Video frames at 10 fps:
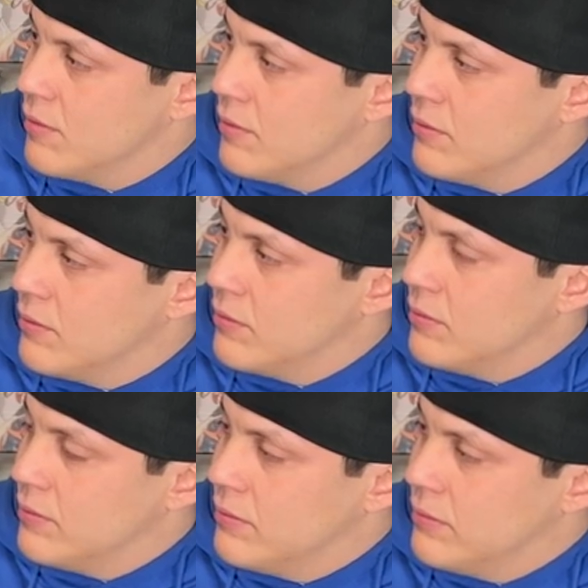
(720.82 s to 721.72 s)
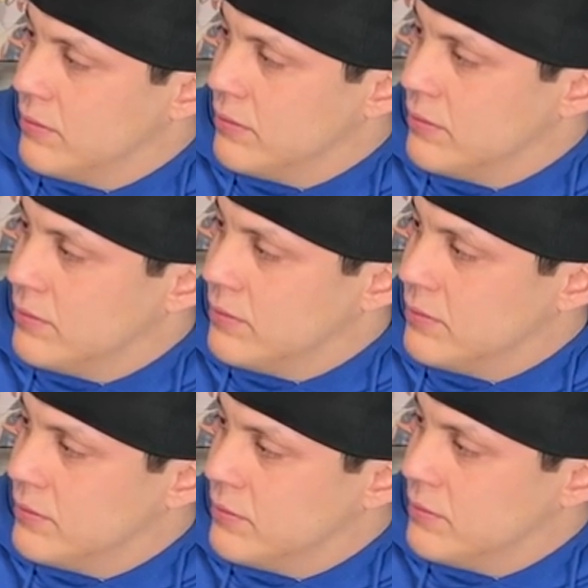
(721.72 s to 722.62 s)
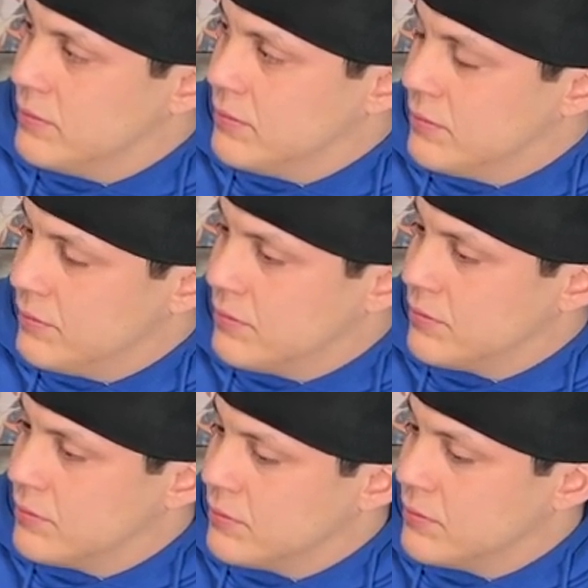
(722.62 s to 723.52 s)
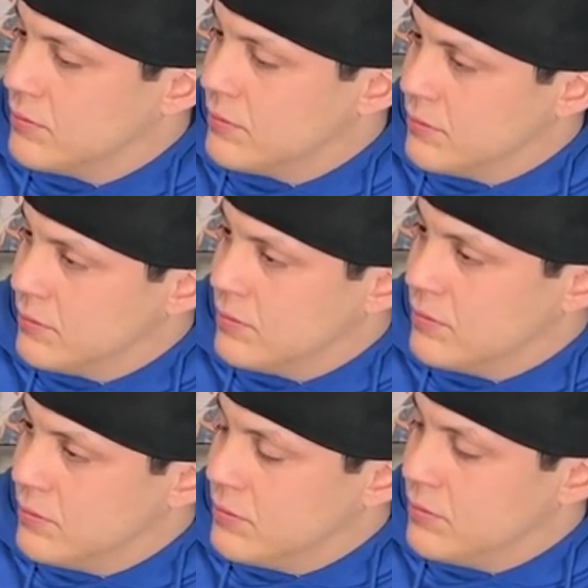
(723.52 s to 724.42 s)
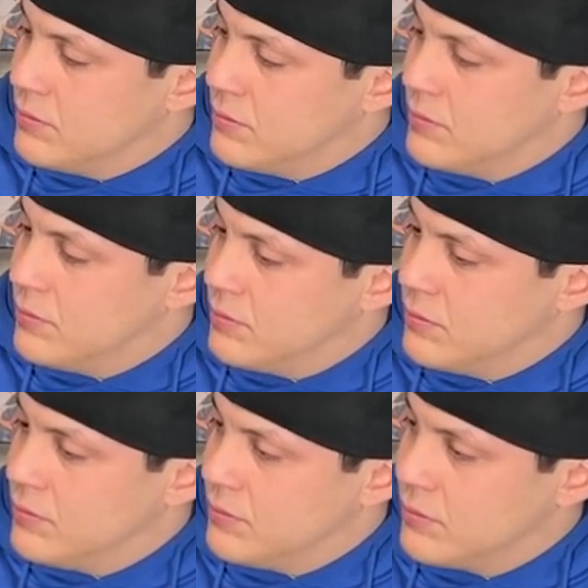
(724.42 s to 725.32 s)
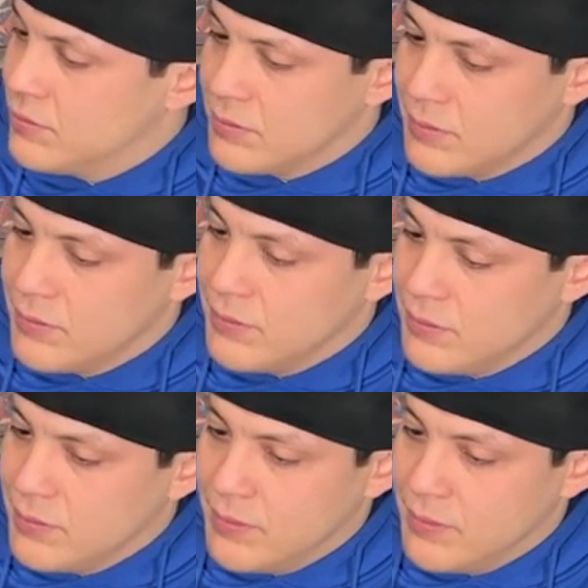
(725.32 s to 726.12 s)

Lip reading: [no speech]